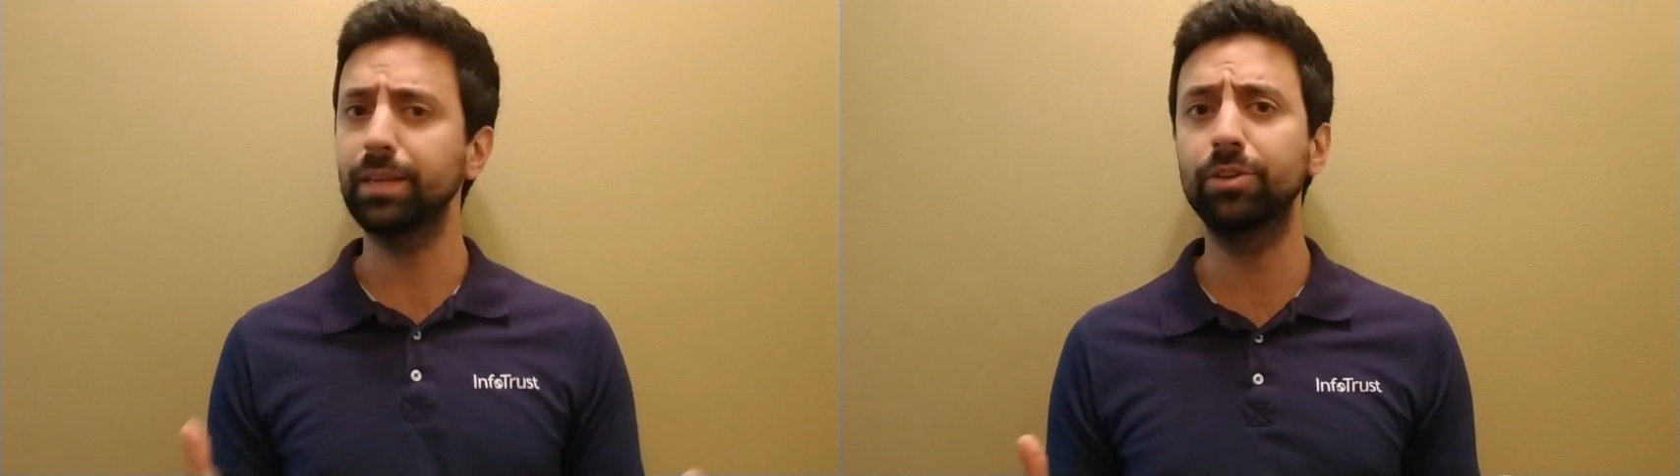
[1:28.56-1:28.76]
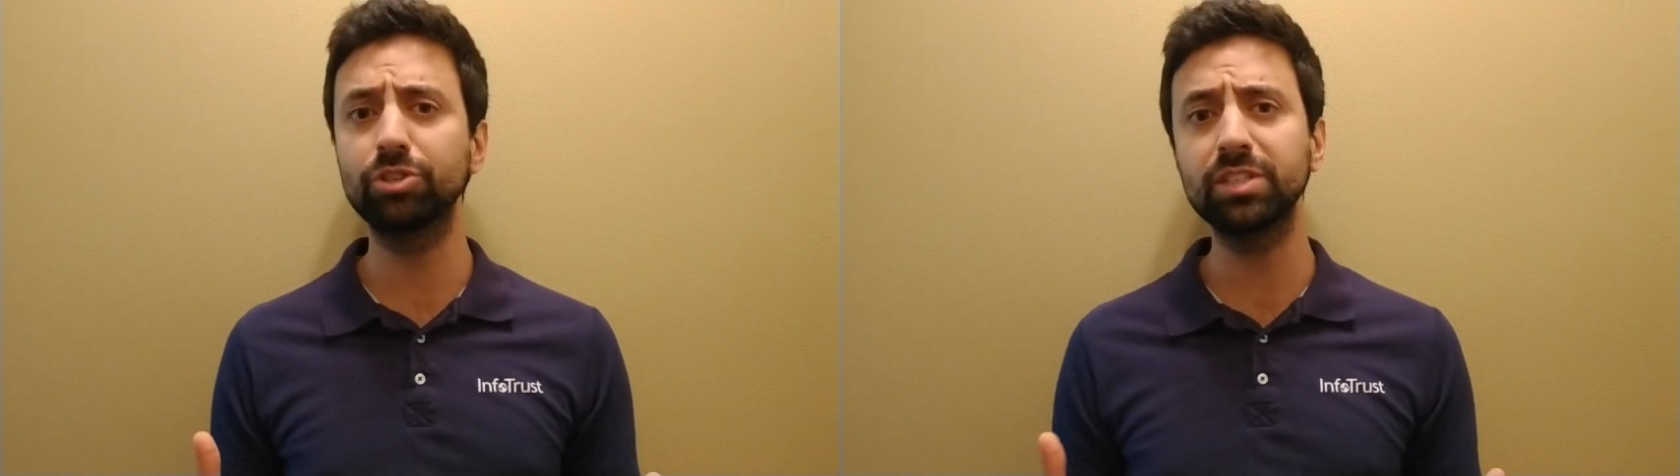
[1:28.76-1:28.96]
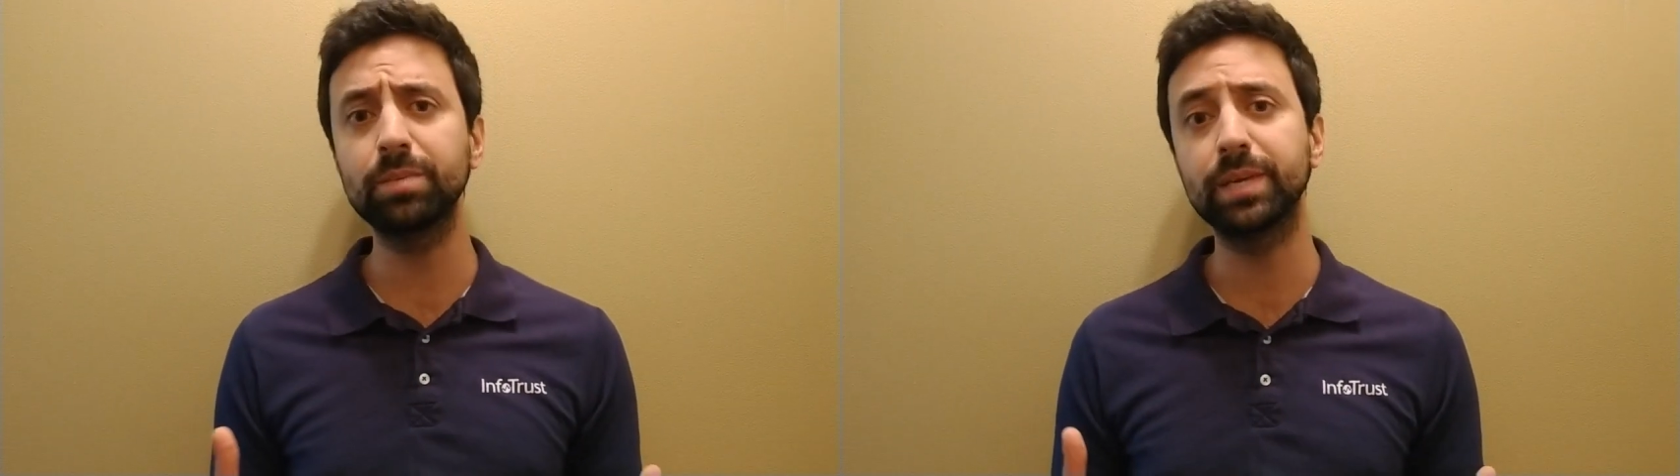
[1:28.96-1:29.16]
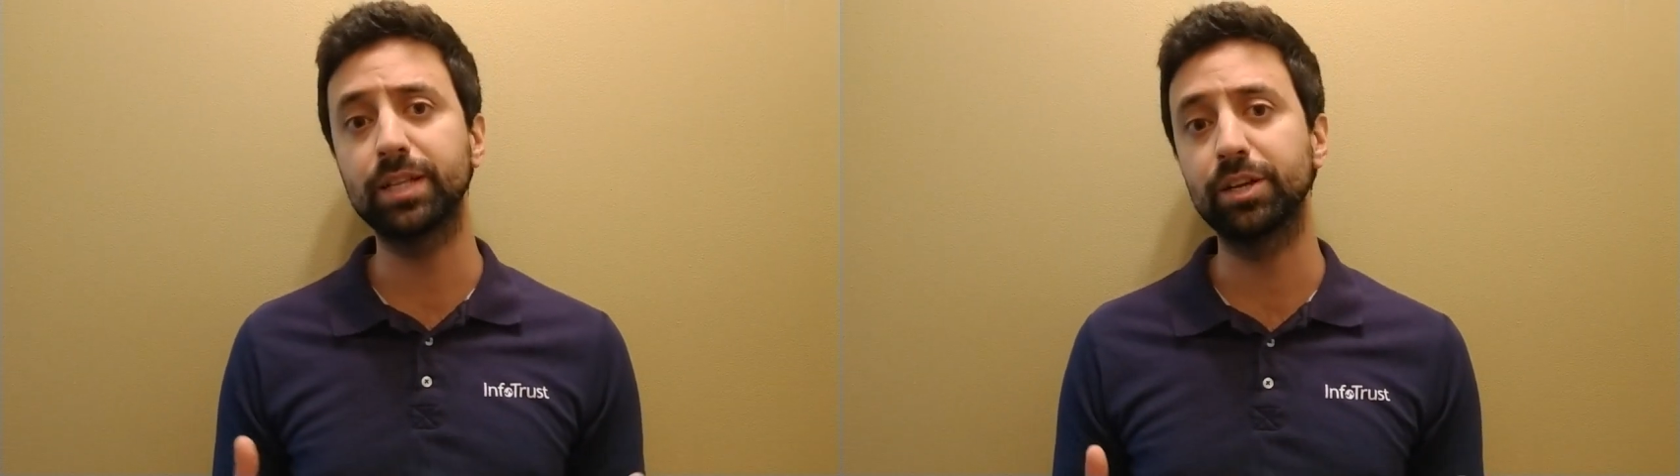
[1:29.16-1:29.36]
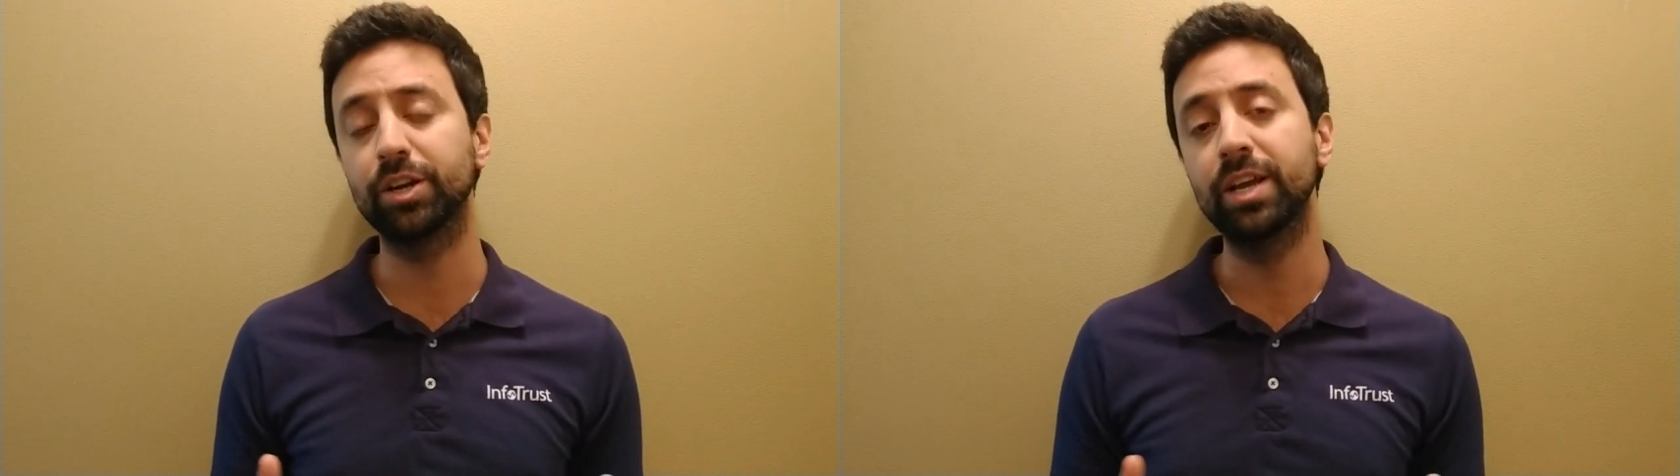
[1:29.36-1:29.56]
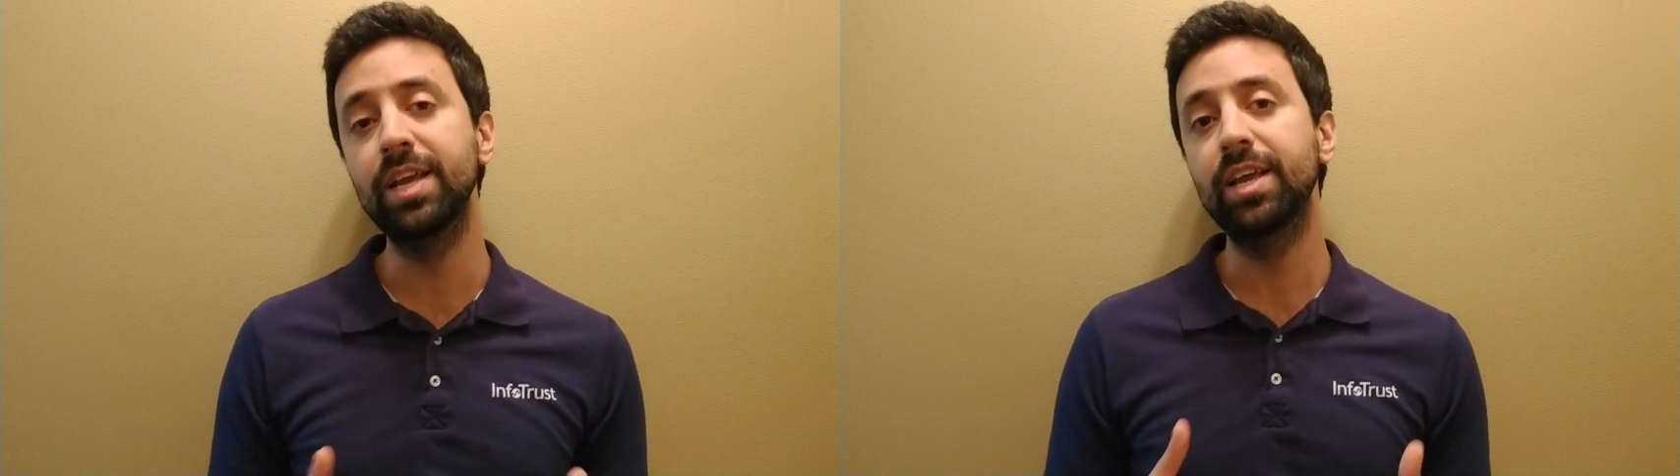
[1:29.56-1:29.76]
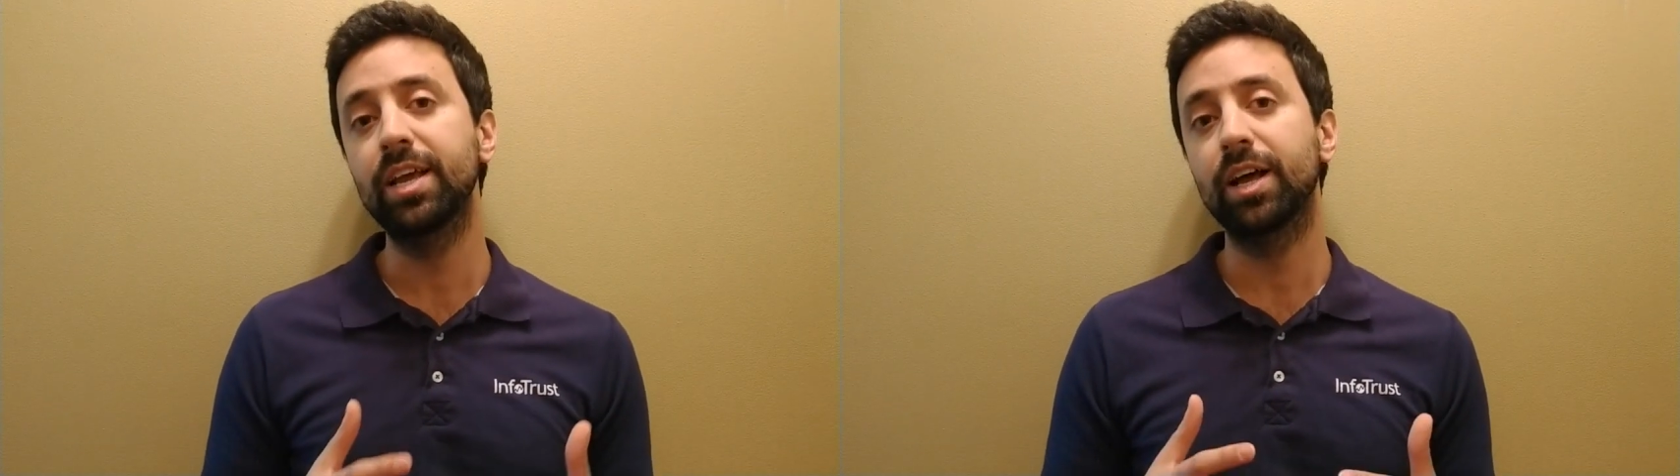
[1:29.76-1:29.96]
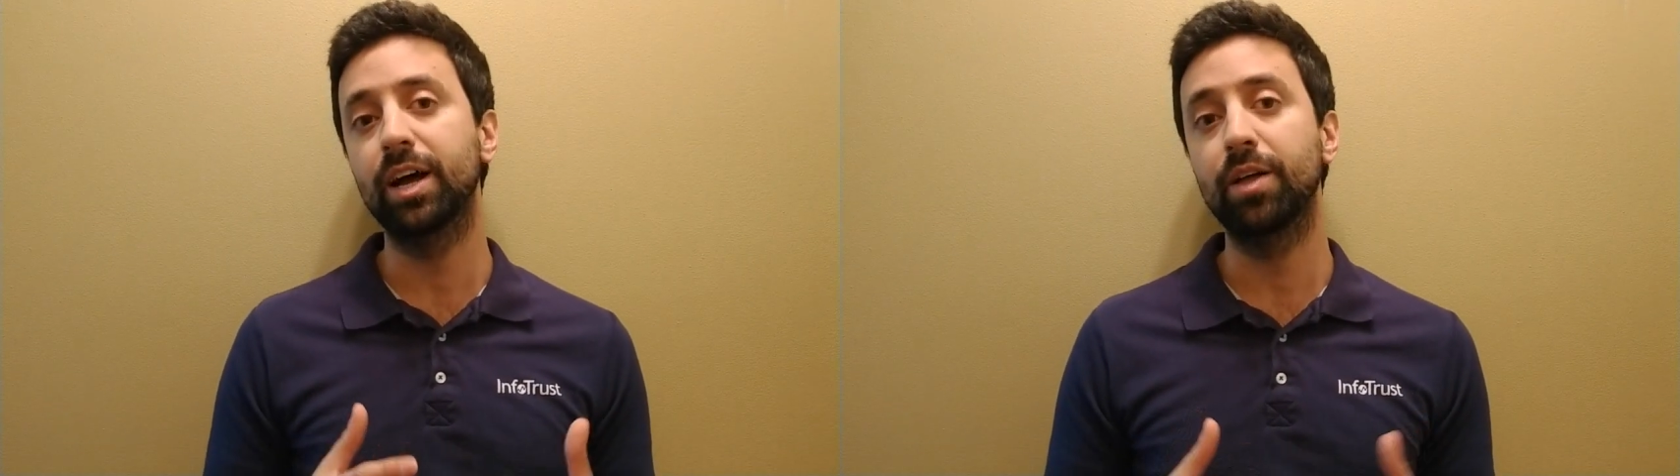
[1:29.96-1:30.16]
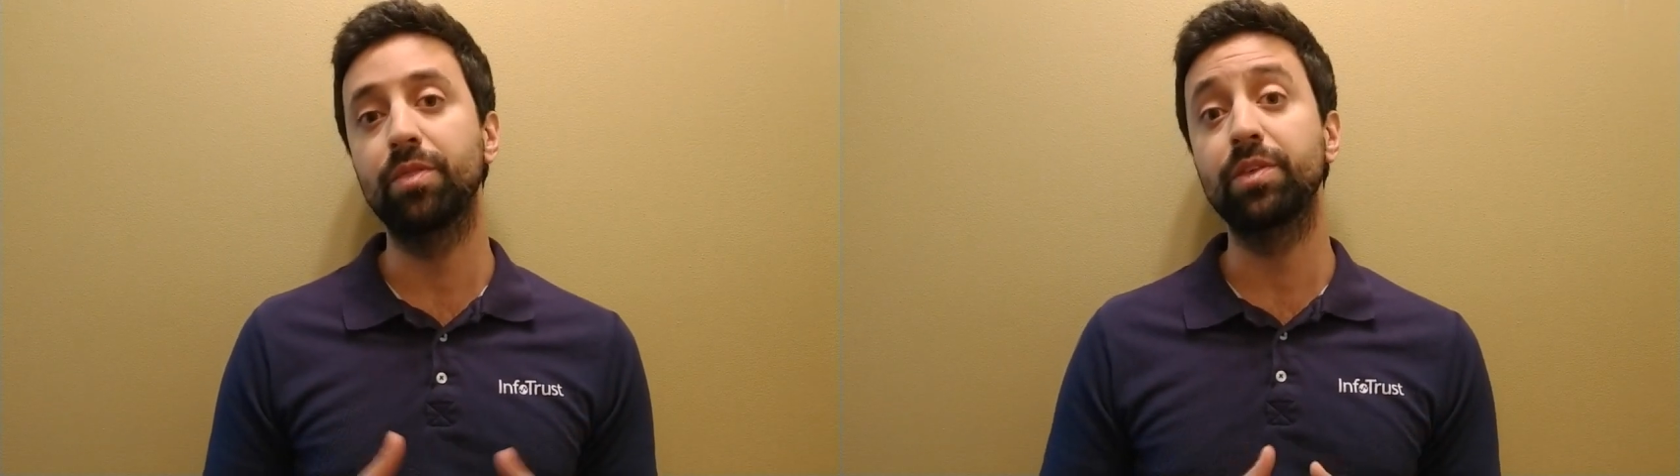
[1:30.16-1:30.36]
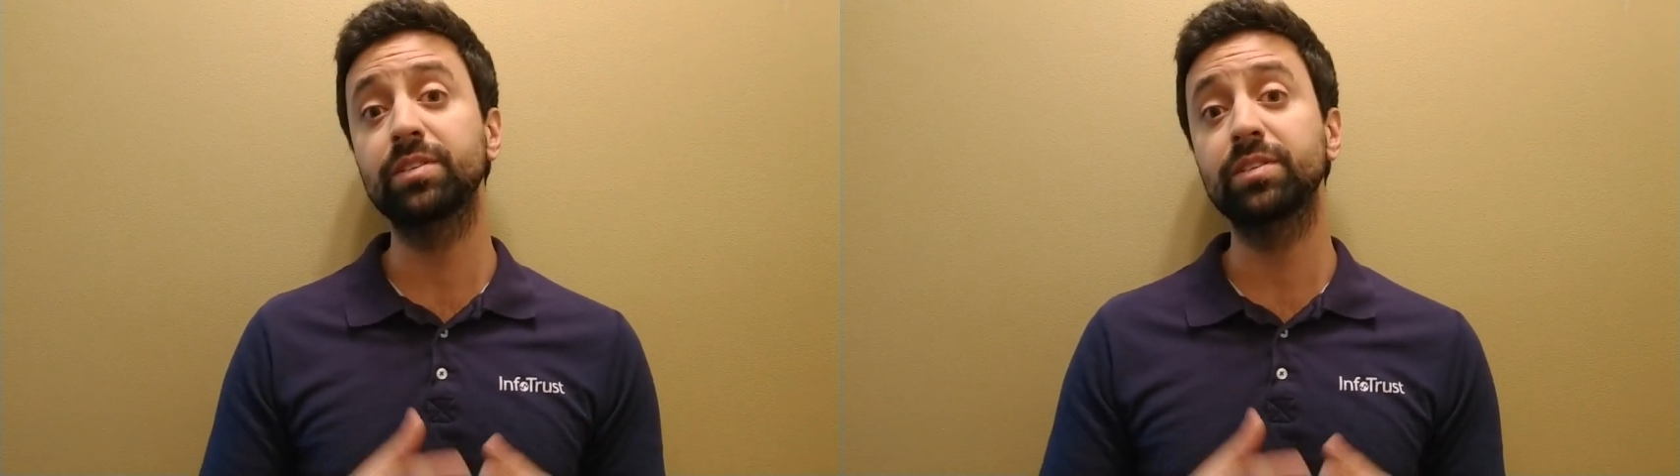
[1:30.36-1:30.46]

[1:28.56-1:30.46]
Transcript: Now, just to be clear, uh,